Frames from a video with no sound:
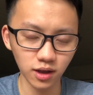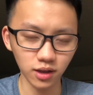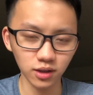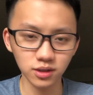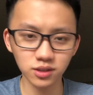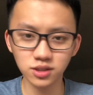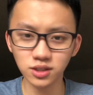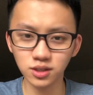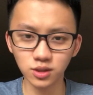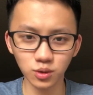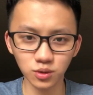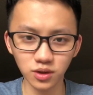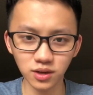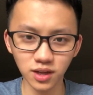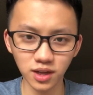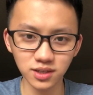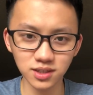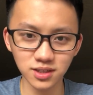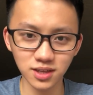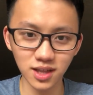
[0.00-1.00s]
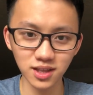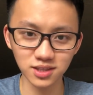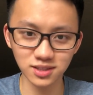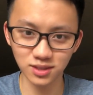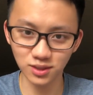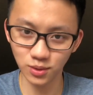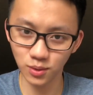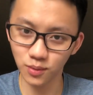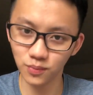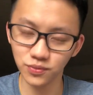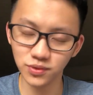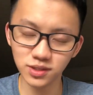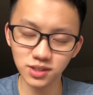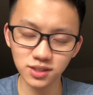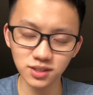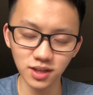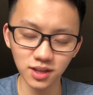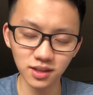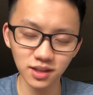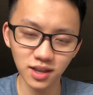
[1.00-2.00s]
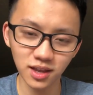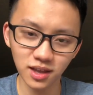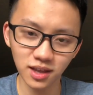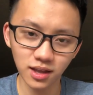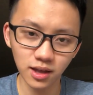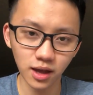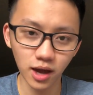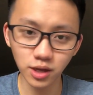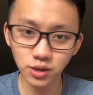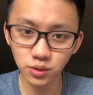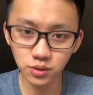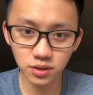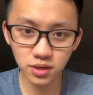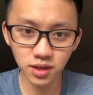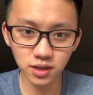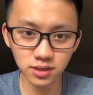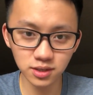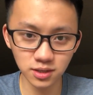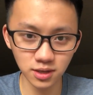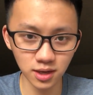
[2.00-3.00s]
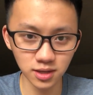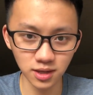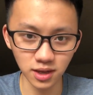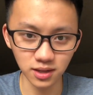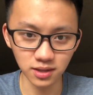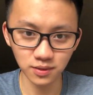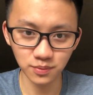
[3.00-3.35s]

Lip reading: She totally understands. So she said, I totally understand that.